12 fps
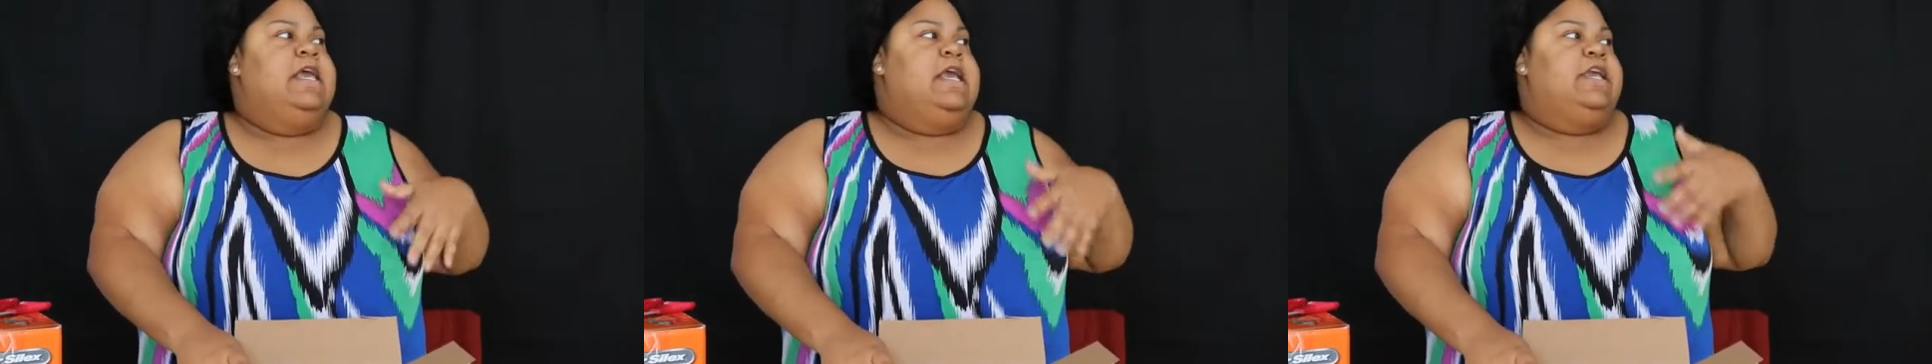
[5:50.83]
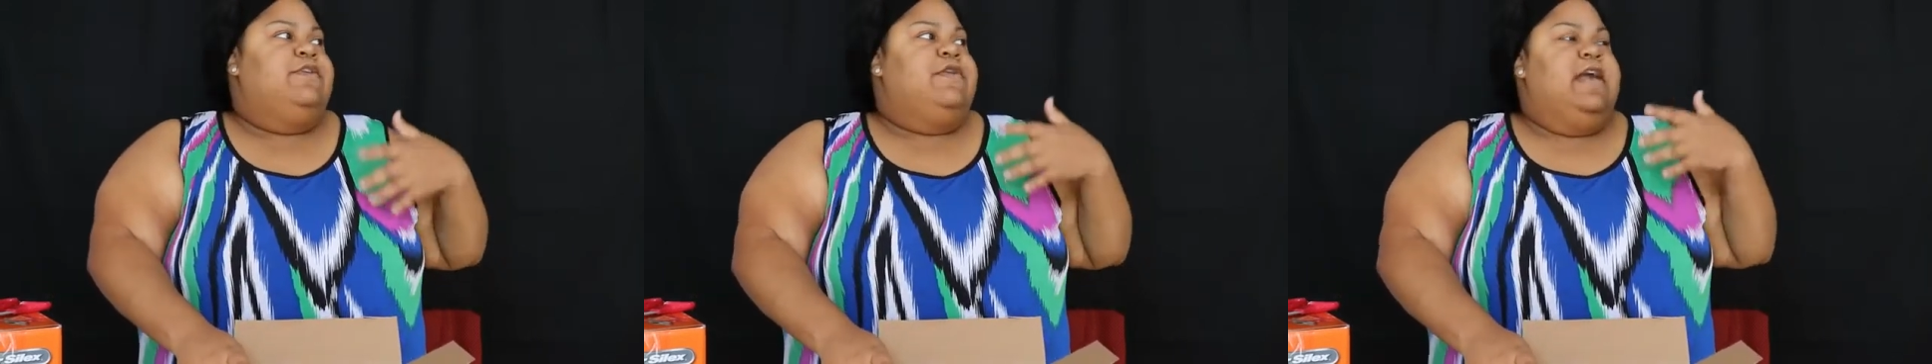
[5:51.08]

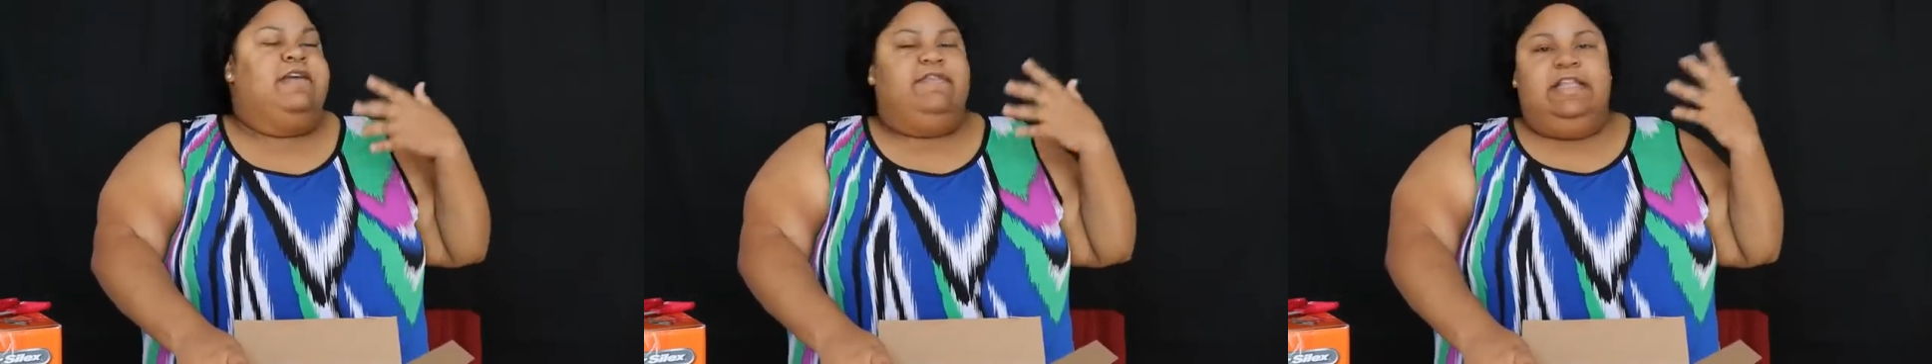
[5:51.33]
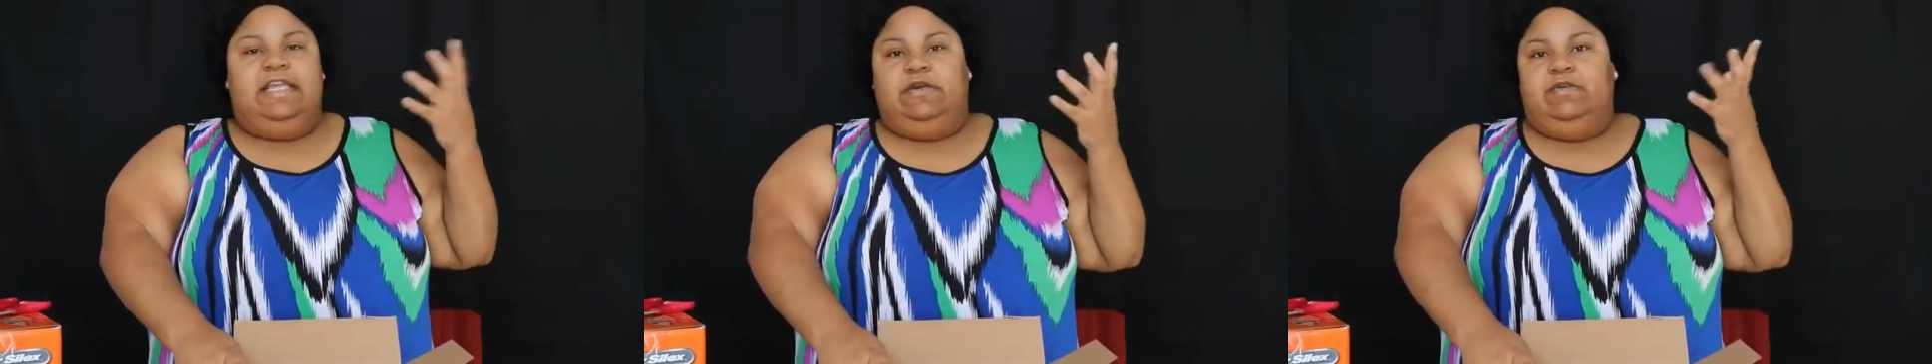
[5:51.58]
and you have
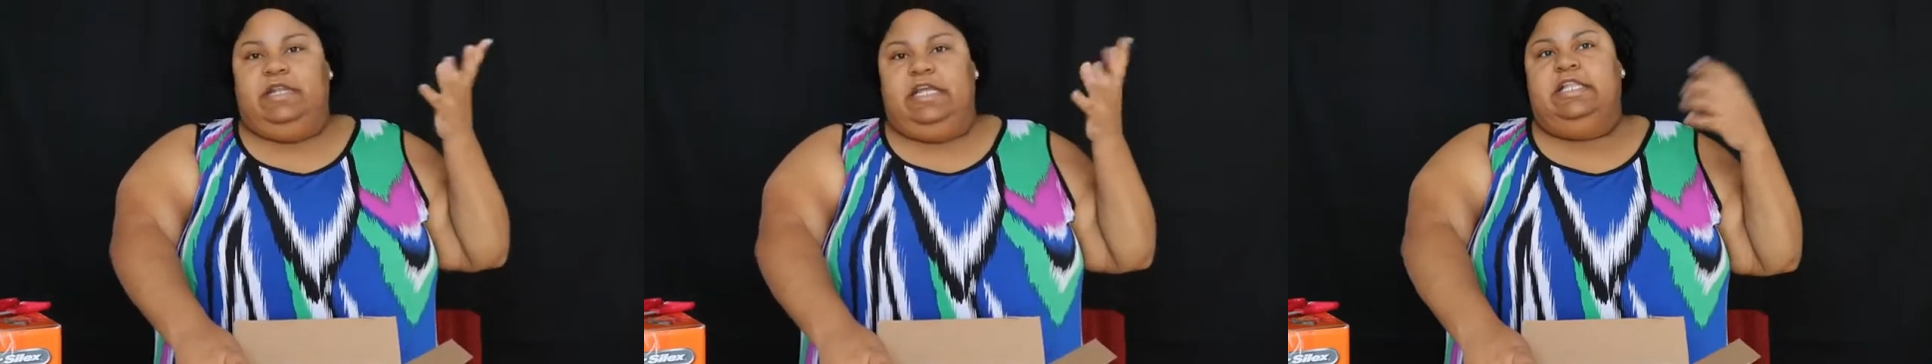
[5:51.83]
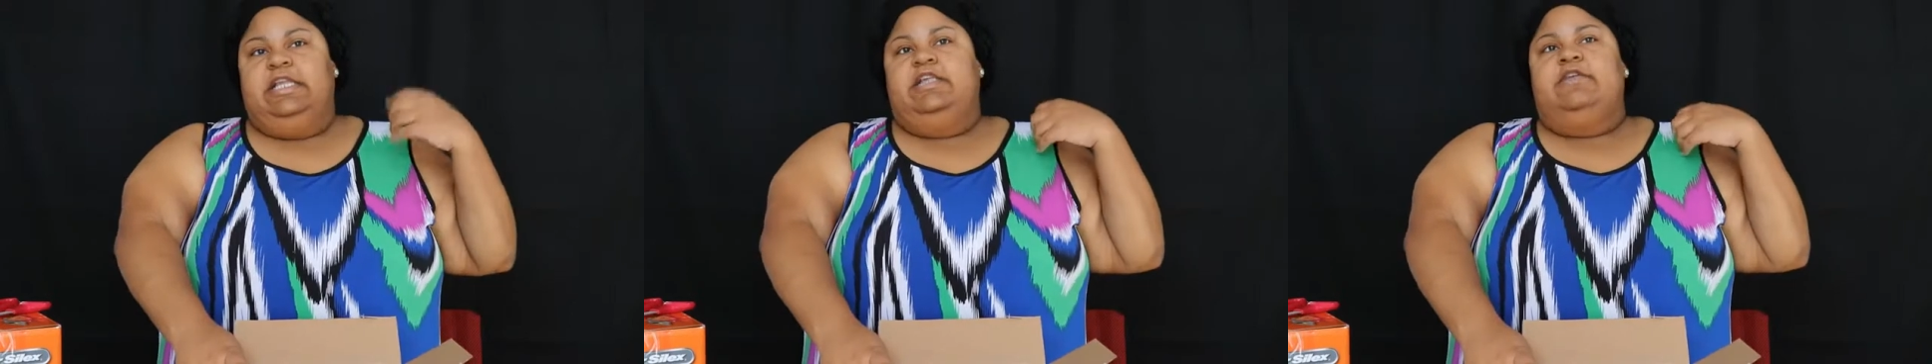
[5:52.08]
liquid
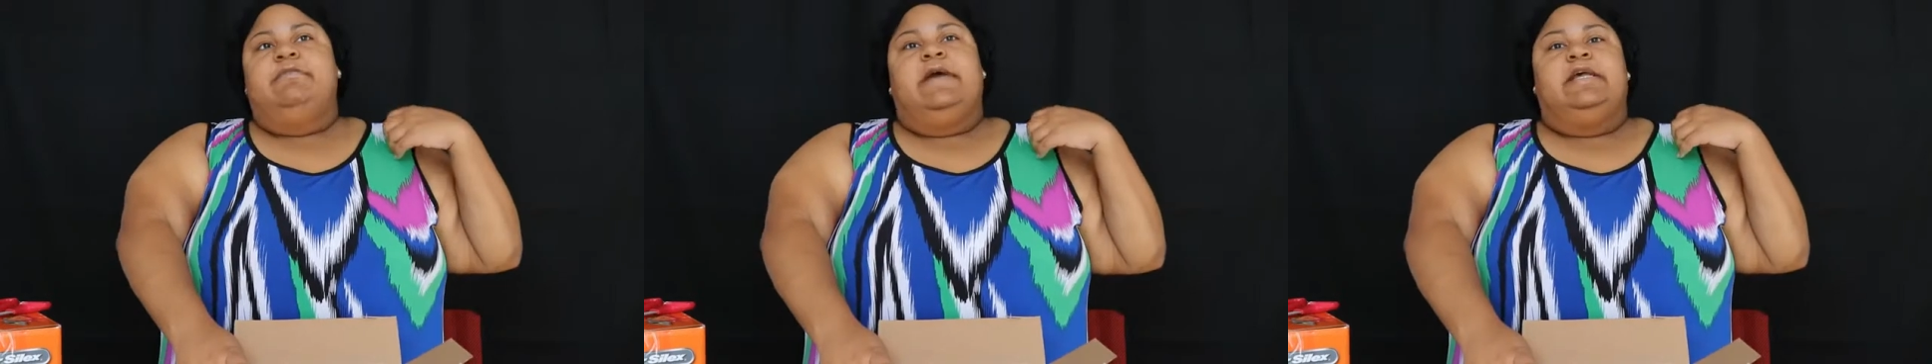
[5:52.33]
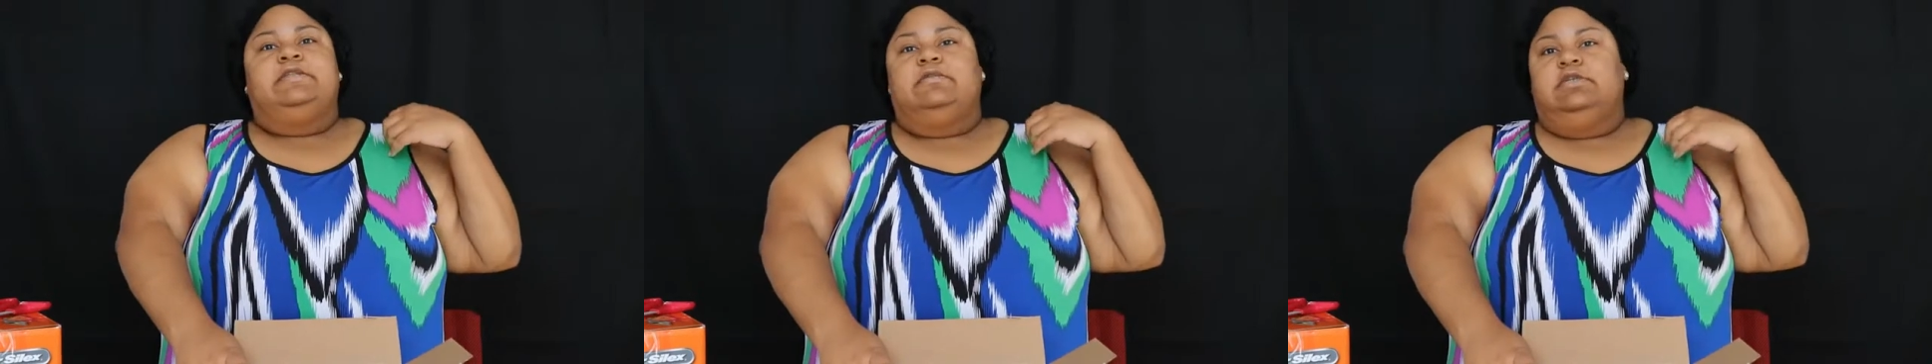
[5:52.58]
in it, you
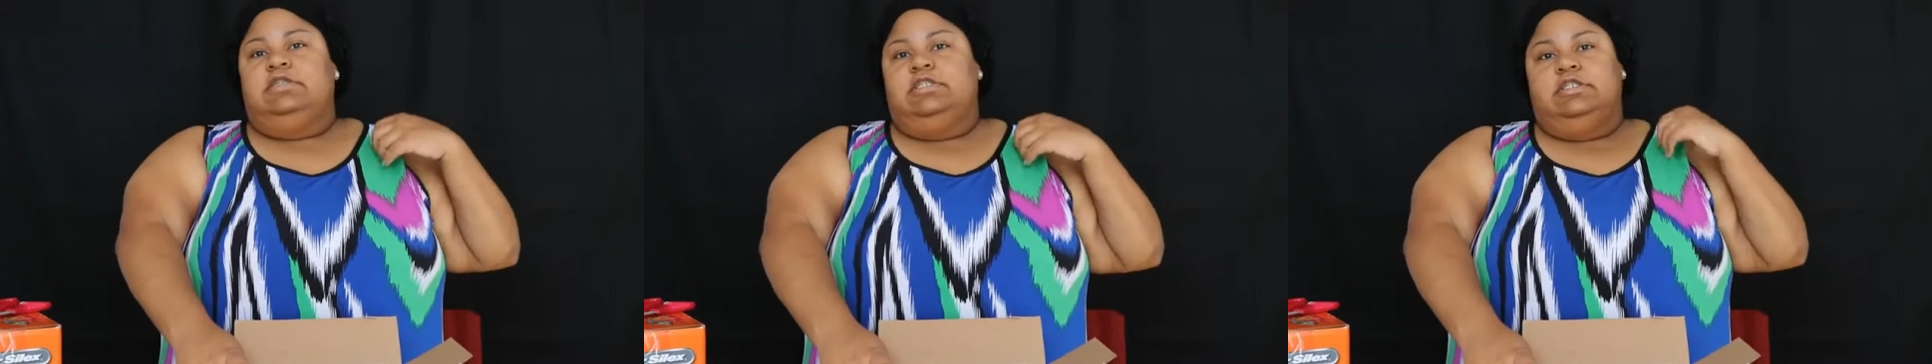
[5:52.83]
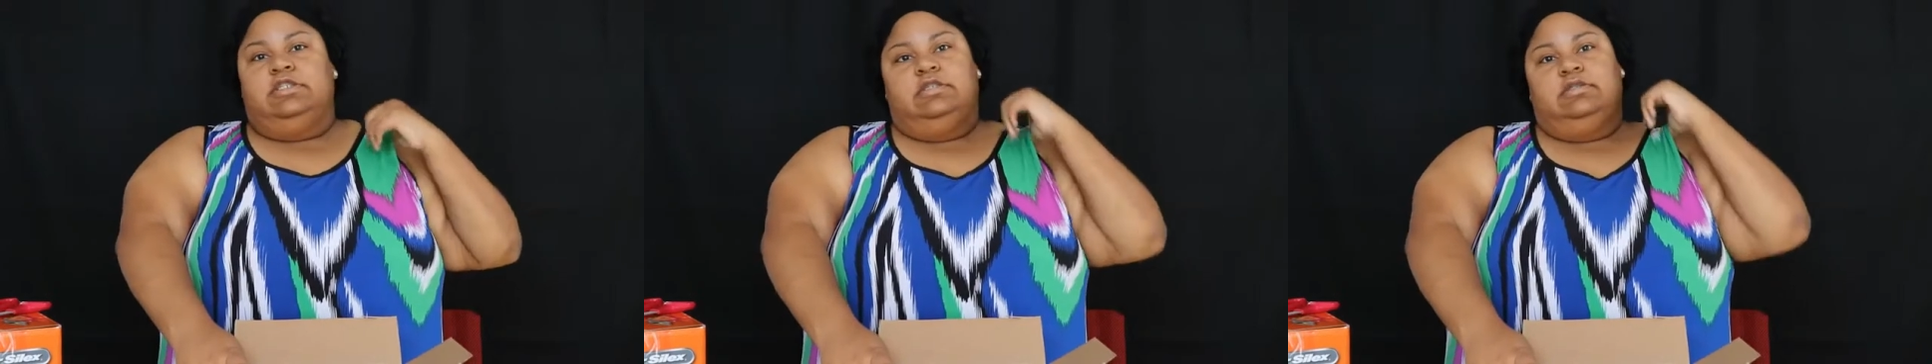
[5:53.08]
might as well
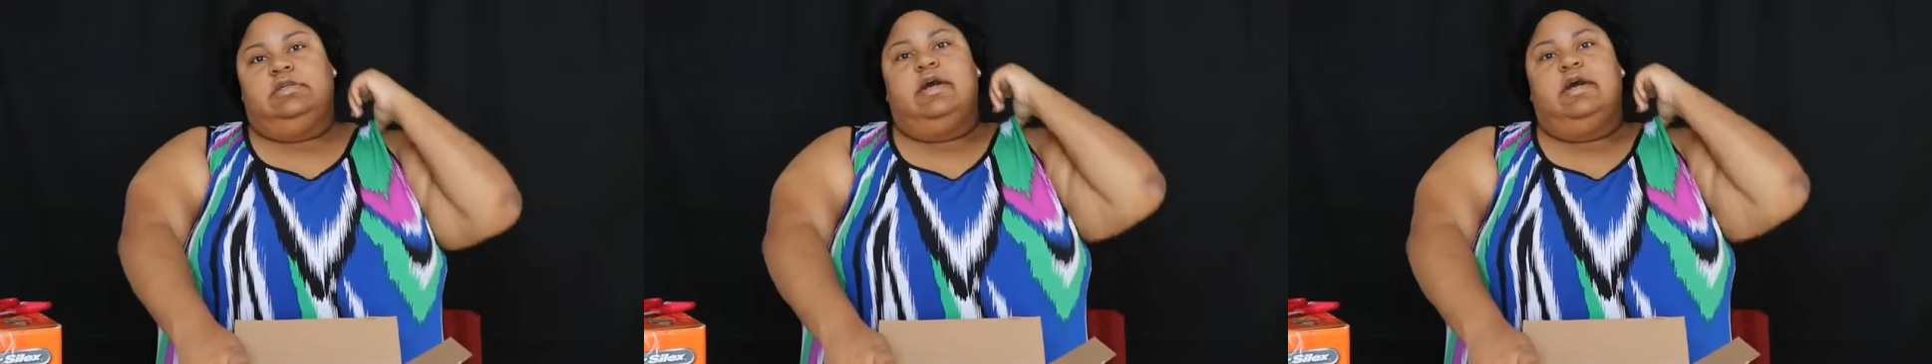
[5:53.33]
just